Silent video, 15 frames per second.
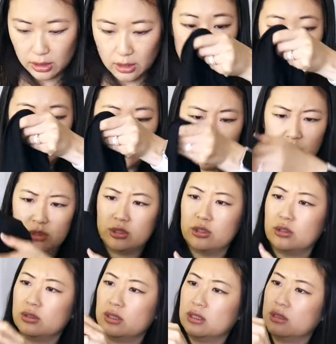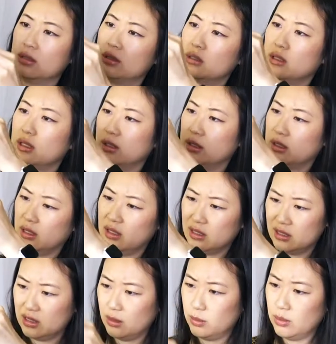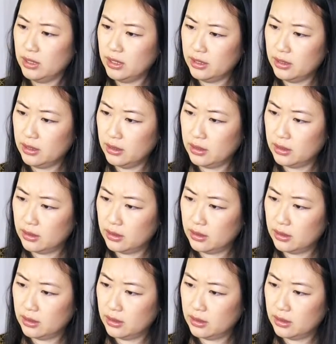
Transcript: and it's also, I think it's double layered.